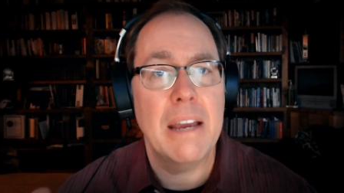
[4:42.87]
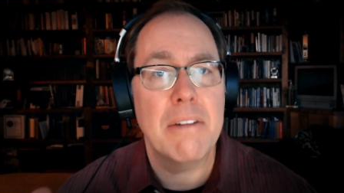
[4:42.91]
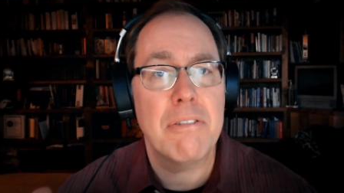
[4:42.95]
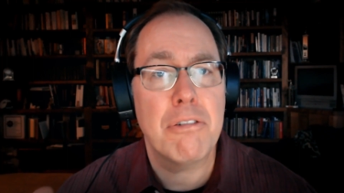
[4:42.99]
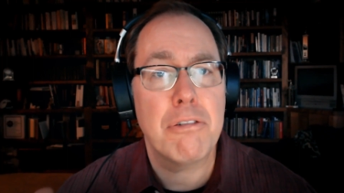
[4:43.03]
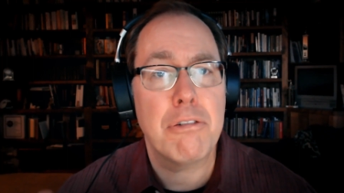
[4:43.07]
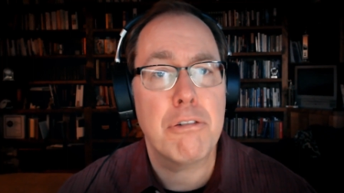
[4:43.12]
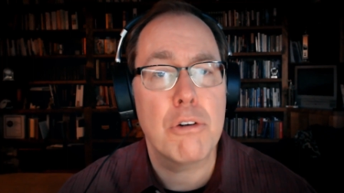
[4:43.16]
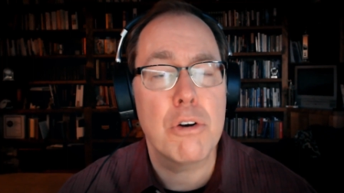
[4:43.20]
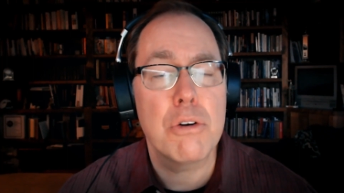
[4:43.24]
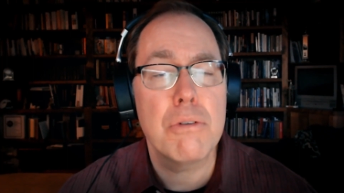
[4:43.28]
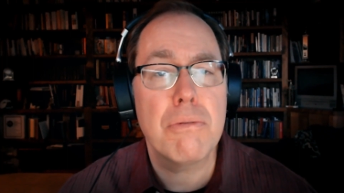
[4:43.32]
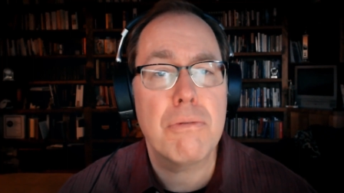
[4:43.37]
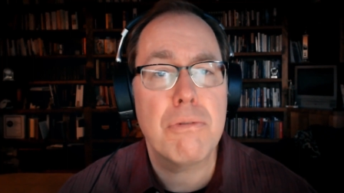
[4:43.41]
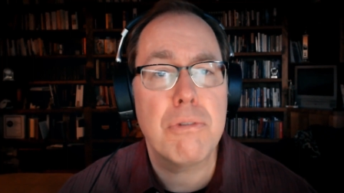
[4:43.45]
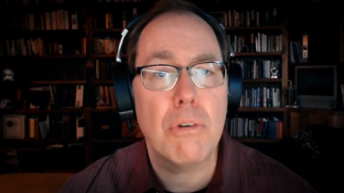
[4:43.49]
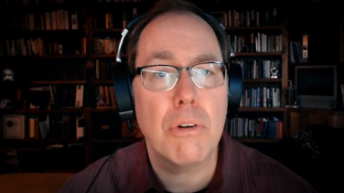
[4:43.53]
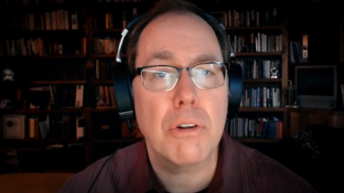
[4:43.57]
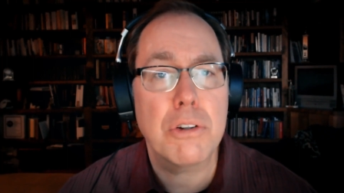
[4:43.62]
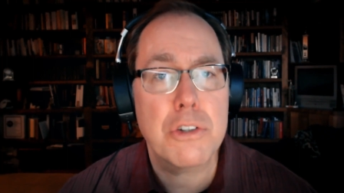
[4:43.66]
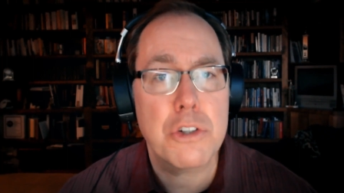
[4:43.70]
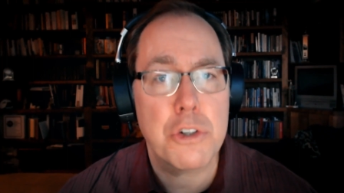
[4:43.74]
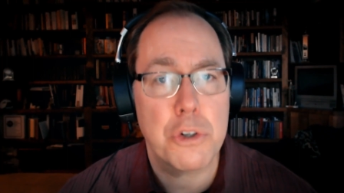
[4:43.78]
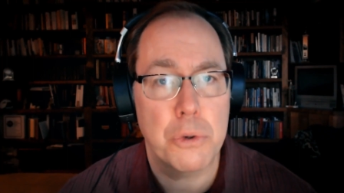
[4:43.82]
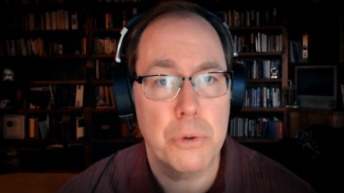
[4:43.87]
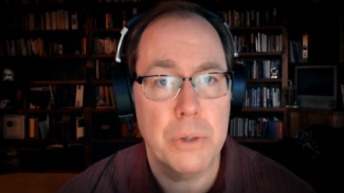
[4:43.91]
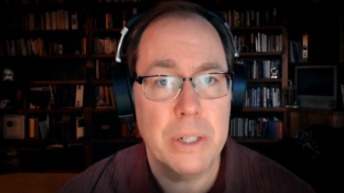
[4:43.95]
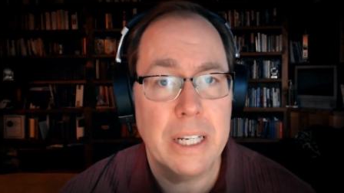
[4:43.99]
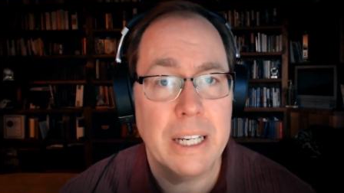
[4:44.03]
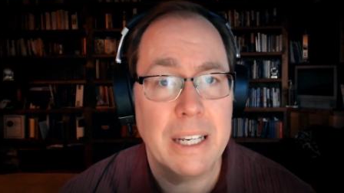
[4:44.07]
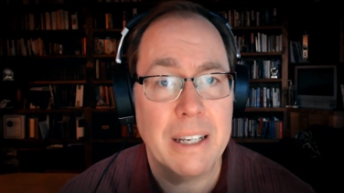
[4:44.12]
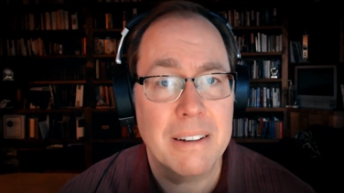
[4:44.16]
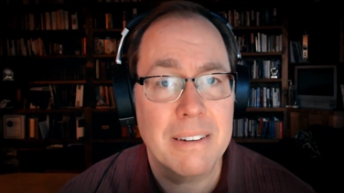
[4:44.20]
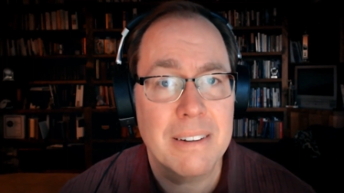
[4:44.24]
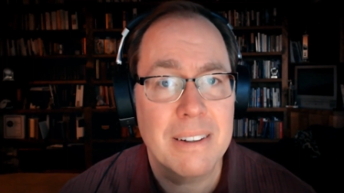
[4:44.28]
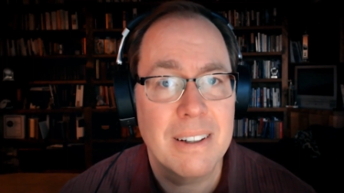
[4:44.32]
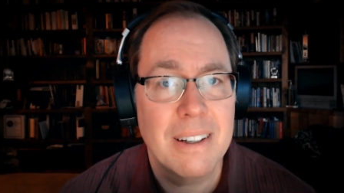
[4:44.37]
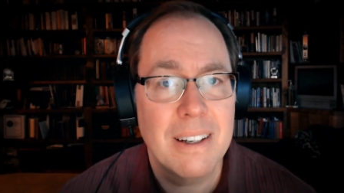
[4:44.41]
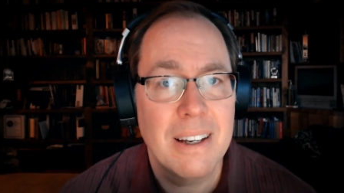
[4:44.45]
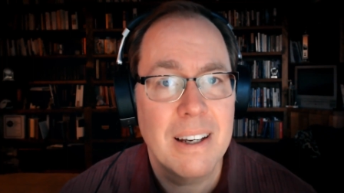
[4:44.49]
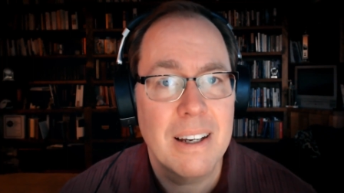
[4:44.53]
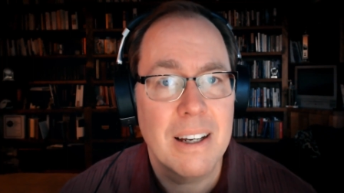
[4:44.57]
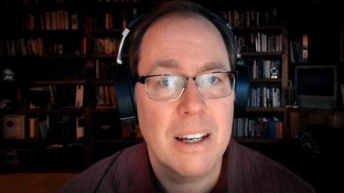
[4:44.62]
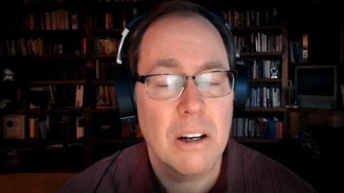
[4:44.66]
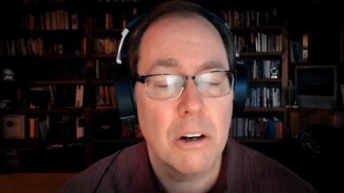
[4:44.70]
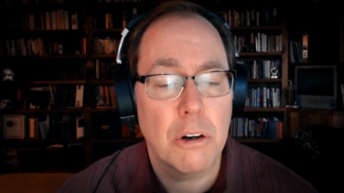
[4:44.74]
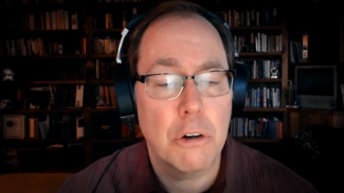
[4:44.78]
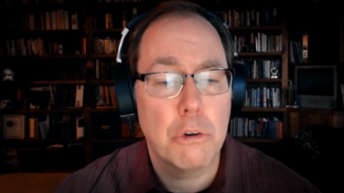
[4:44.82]
fruitful tree,
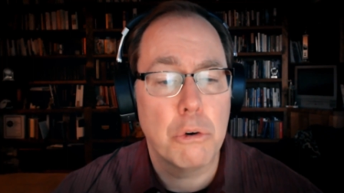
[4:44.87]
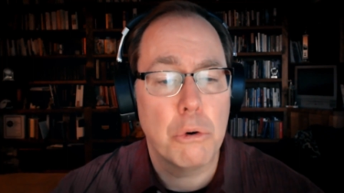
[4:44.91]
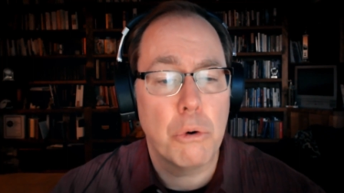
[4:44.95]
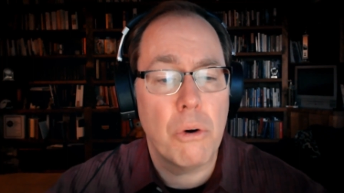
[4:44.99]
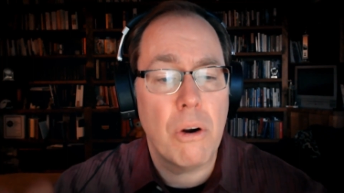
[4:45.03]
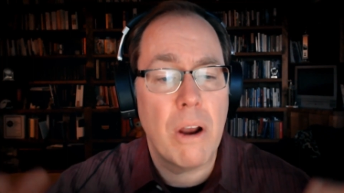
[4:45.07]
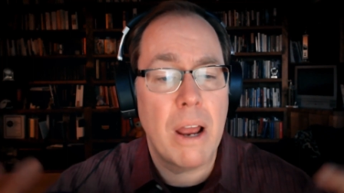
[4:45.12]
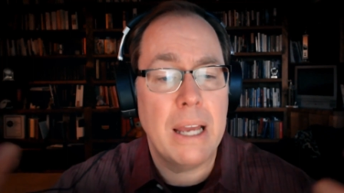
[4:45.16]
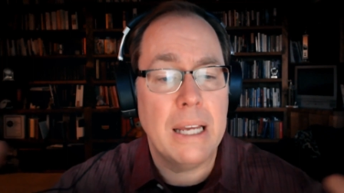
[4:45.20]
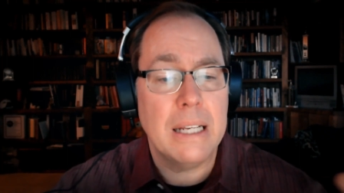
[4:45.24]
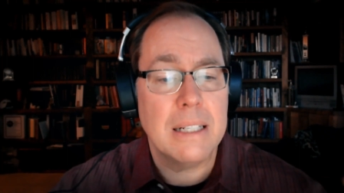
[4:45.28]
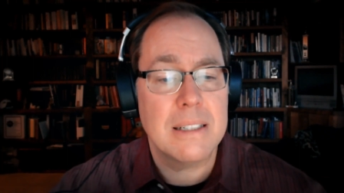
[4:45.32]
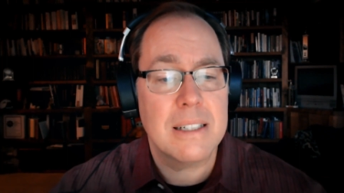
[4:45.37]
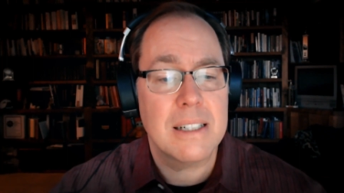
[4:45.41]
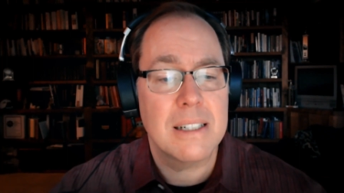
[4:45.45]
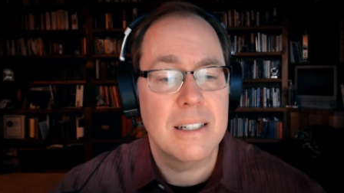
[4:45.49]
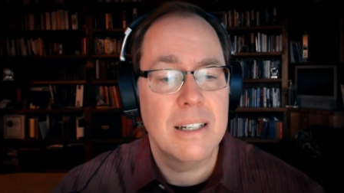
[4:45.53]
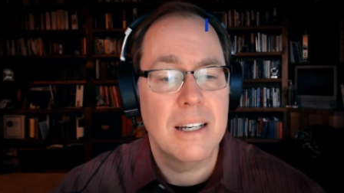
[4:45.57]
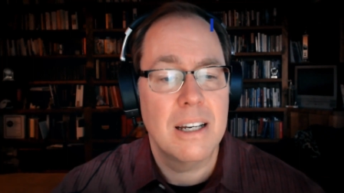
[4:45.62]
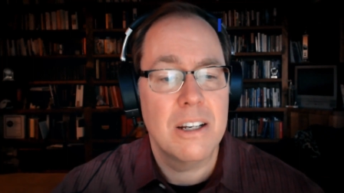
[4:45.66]
great,